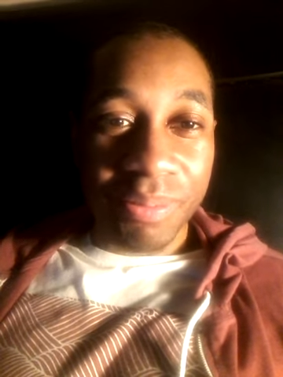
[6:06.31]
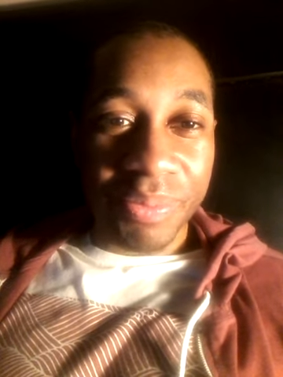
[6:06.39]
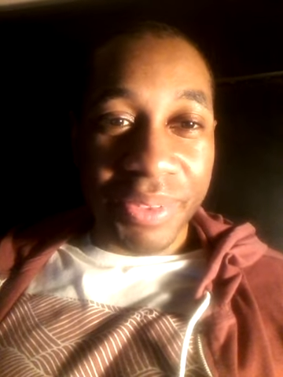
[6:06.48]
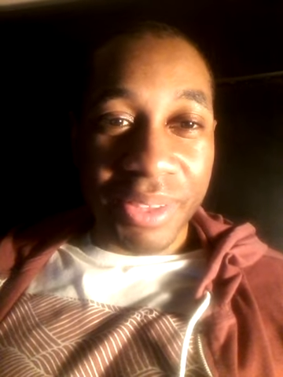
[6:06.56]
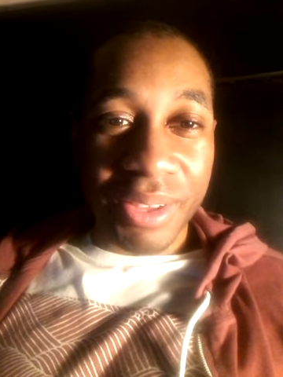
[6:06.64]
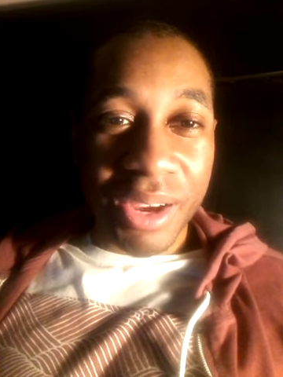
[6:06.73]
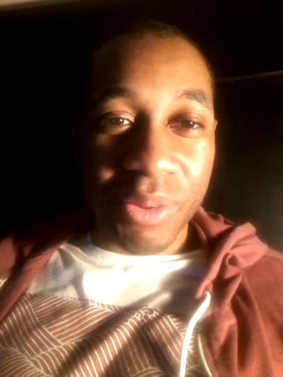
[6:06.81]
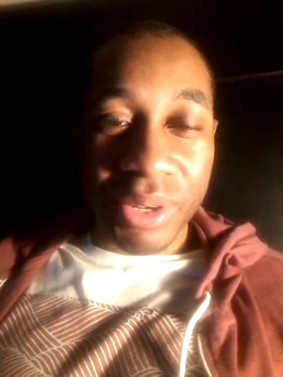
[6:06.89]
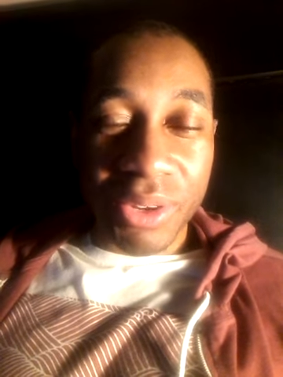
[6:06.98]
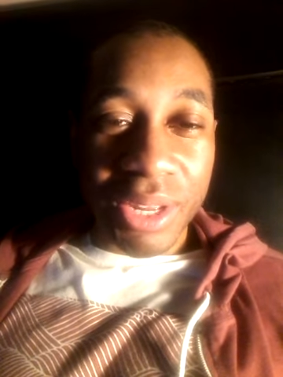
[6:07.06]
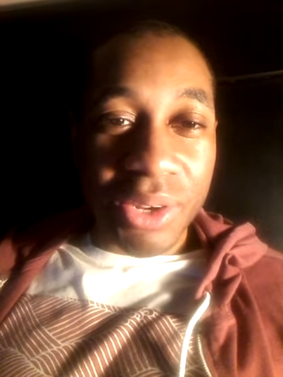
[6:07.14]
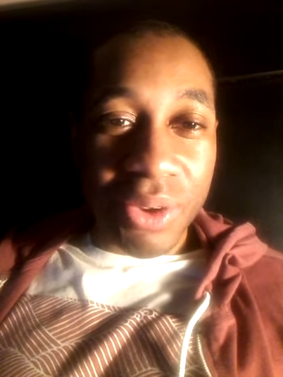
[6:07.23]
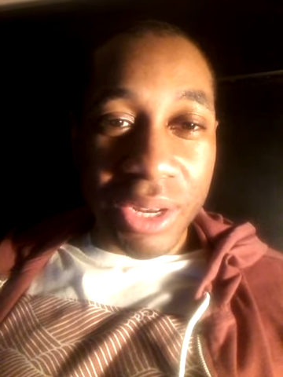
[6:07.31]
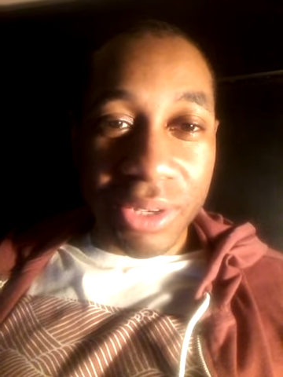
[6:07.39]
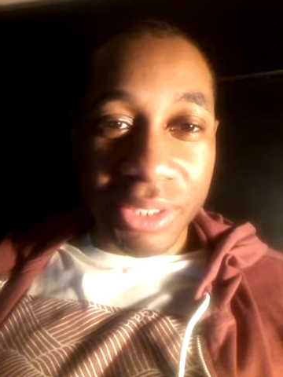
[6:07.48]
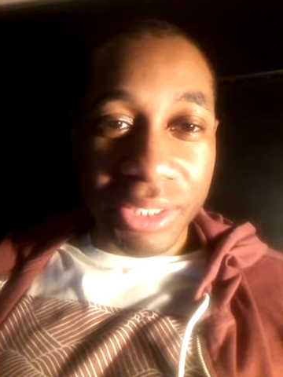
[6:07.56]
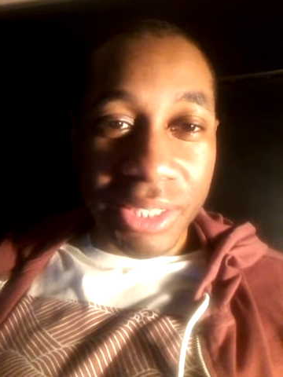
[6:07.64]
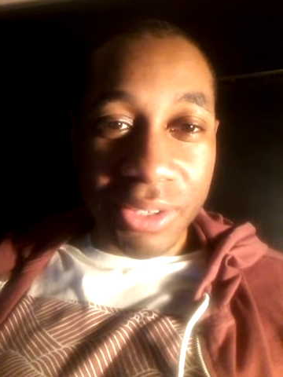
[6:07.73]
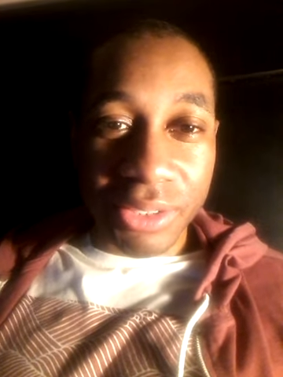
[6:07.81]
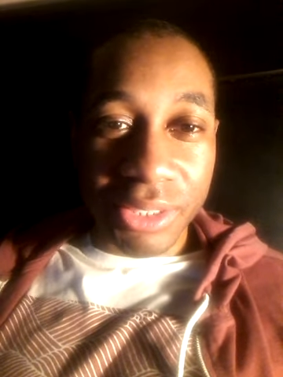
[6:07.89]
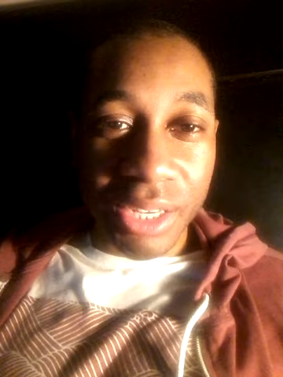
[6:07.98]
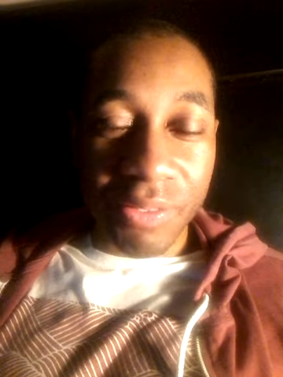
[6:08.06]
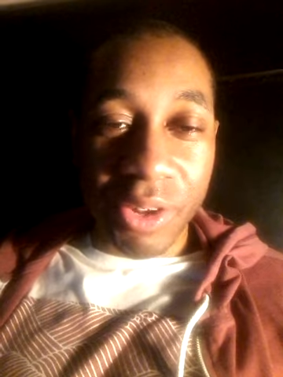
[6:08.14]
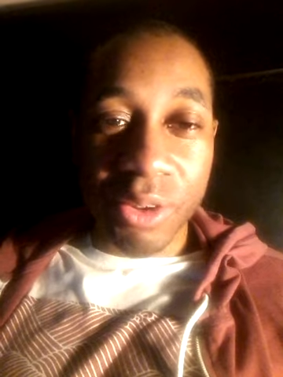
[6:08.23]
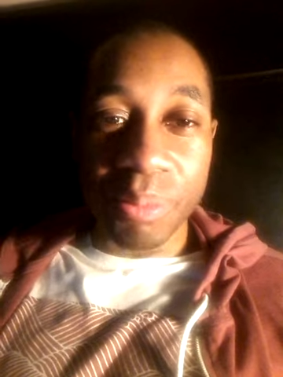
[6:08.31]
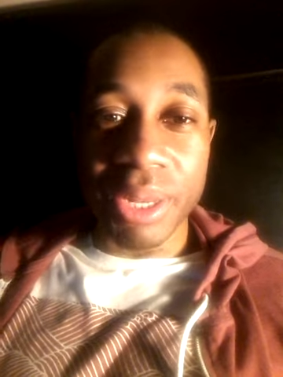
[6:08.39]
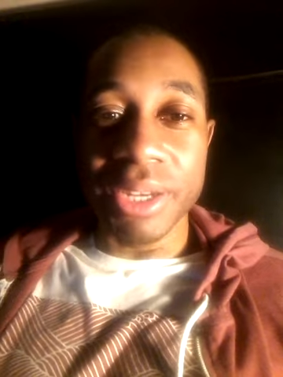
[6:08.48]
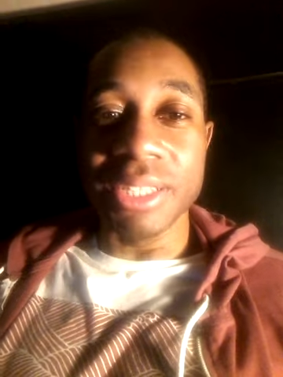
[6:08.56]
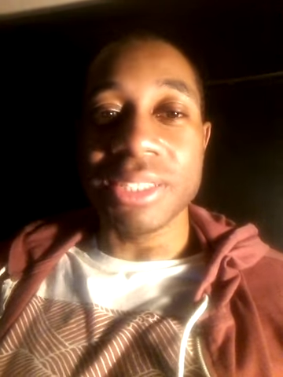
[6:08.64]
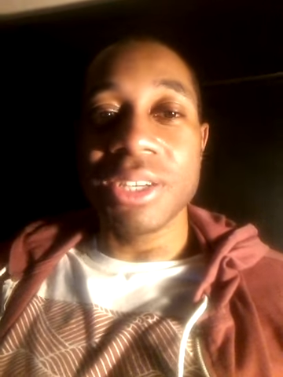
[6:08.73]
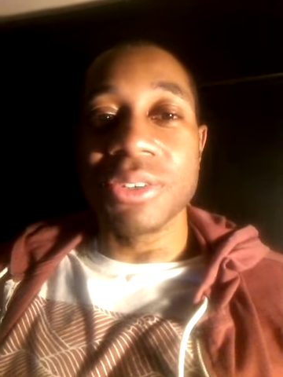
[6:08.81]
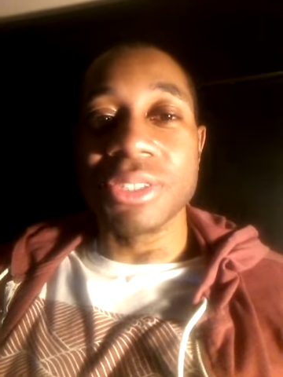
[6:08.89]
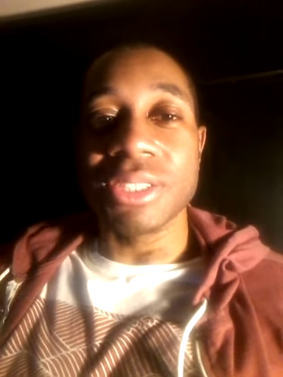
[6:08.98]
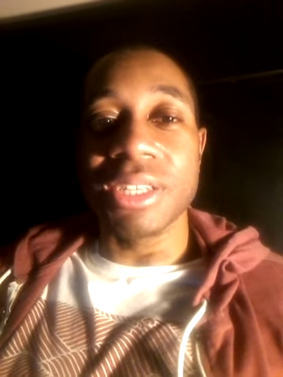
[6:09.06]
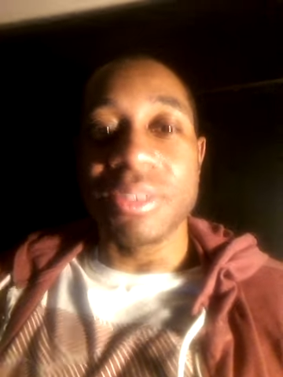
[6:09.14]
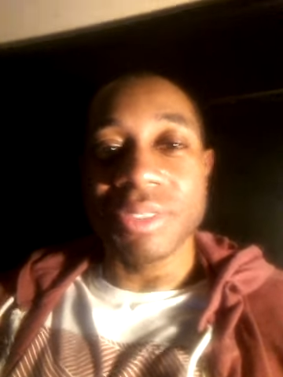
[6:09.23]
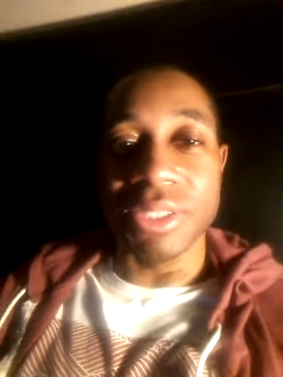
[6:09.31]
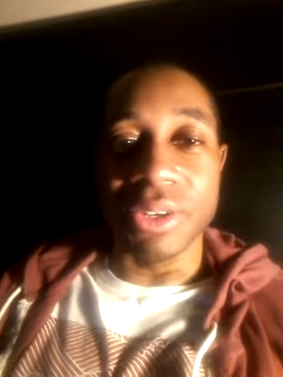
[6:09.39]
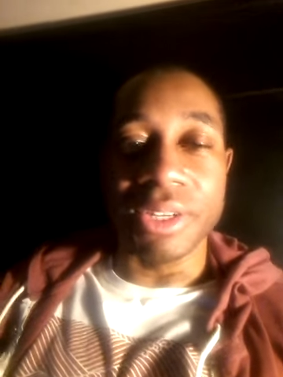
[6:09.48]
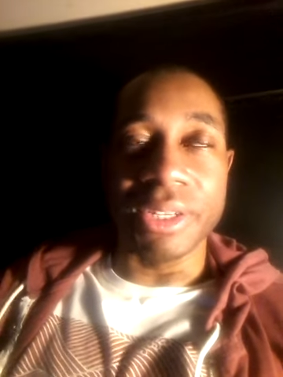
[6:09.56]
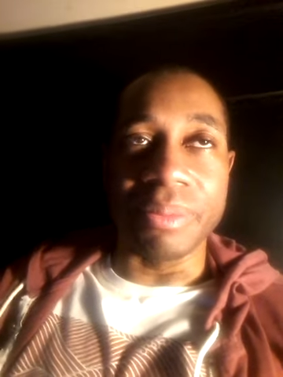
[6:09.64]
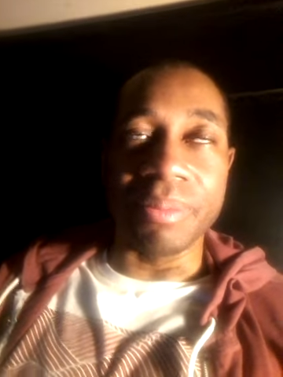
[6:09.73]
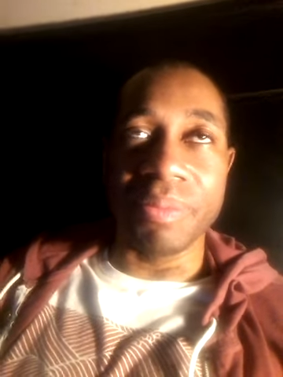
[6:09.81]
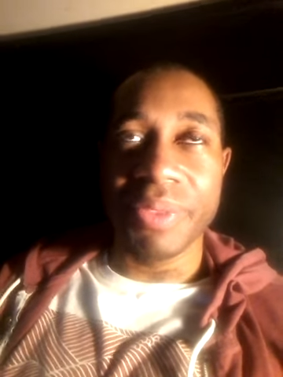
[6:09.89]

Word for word: you already know they doing that little Skittle stuff. I don't play that Skittle stuff. So um